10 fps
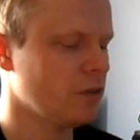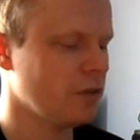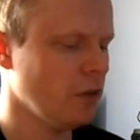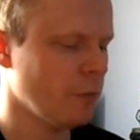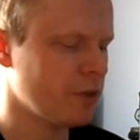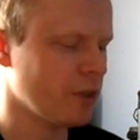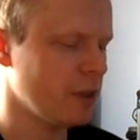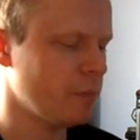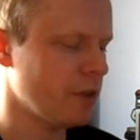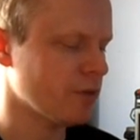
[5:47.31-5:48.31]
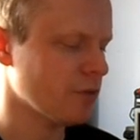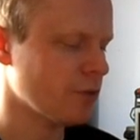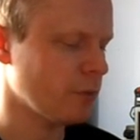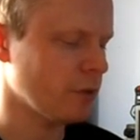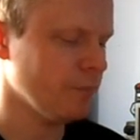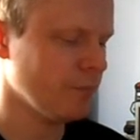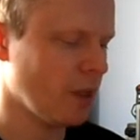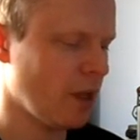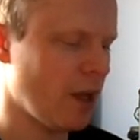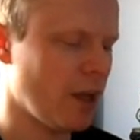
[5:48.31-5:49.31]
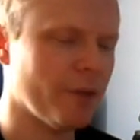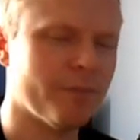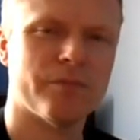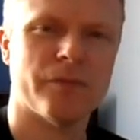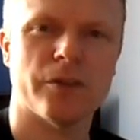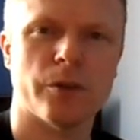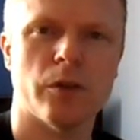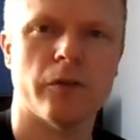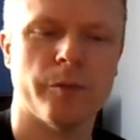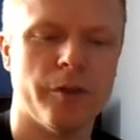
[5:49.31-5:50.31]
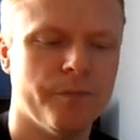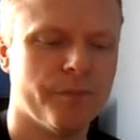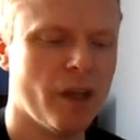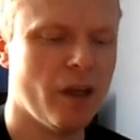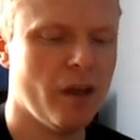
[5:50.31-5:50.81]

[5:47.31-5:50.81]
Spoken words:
not a particularly pleasant shooter. Didn't do a lot for me.